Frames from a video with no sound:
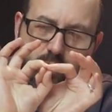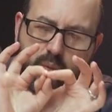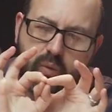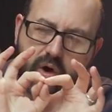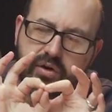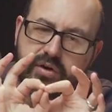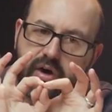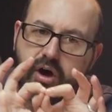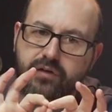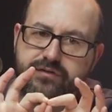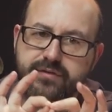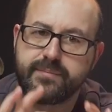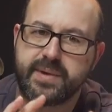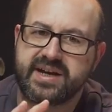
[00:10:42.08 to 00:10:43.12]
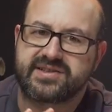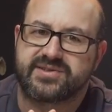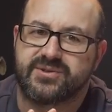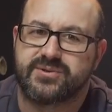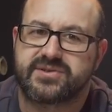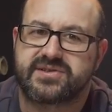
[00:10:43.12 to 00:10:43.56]
one of the
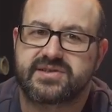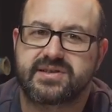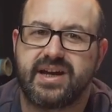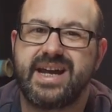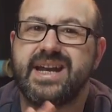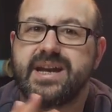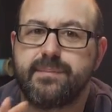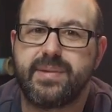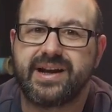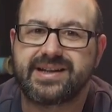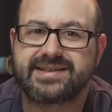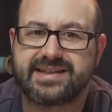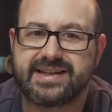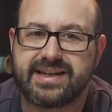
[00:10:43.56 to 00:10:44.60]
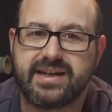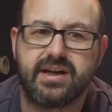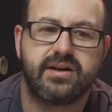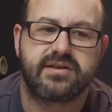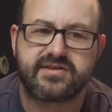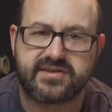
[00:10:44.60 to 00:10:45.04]
pixels inability
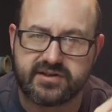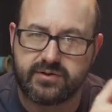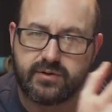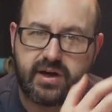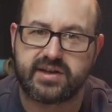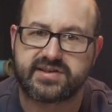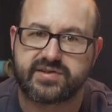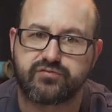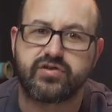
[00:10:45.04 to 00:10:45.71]
to, uh, to